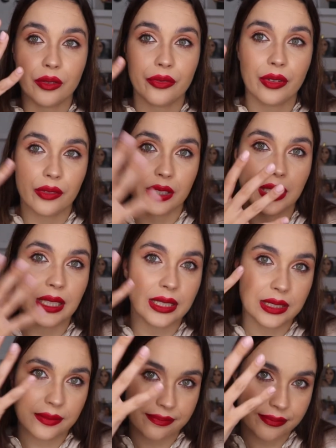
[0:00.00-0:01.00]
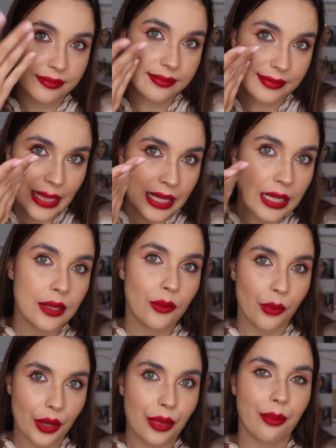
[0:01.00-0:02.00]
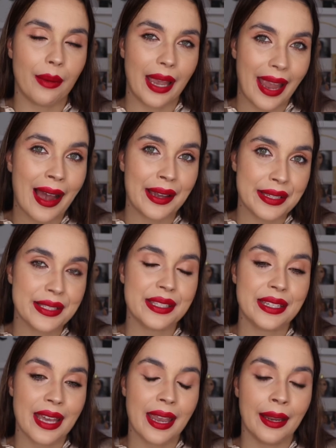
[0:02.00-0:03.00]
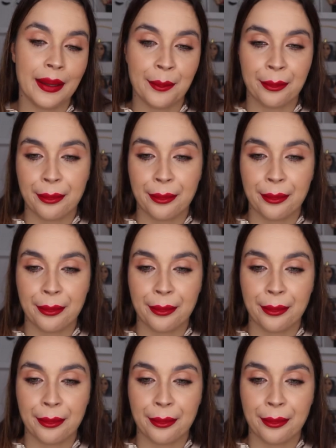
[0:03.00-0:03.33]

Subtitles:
look very like with my eyes today,